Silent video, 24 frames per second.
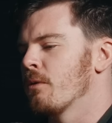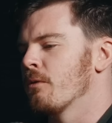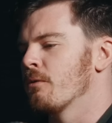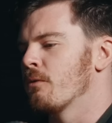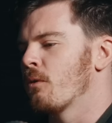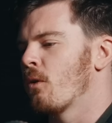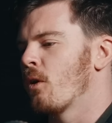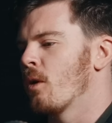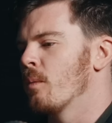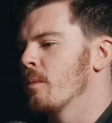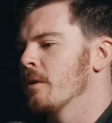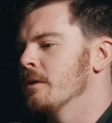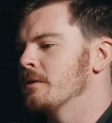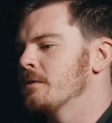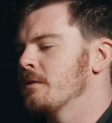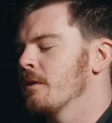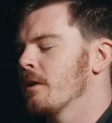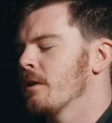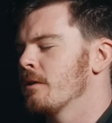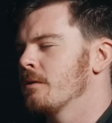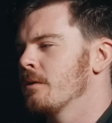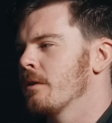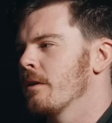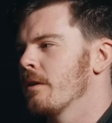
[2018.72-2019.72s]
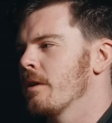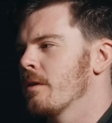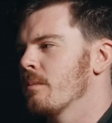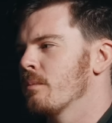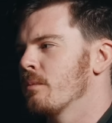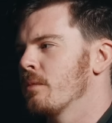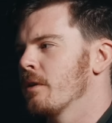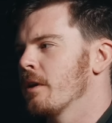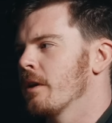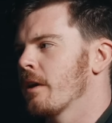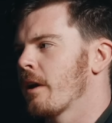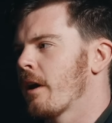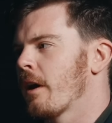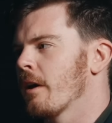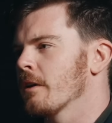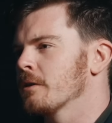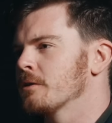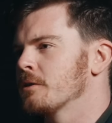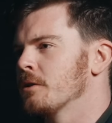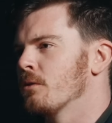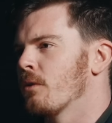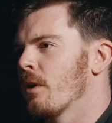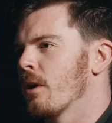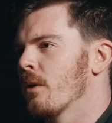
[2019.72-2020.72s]
Reform, it's not due to them being
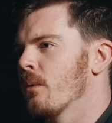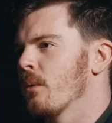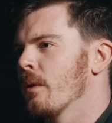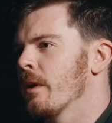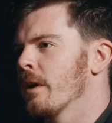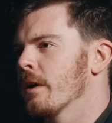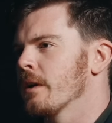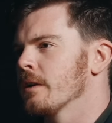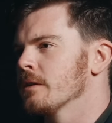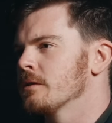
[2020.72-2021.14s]
actually right-wing.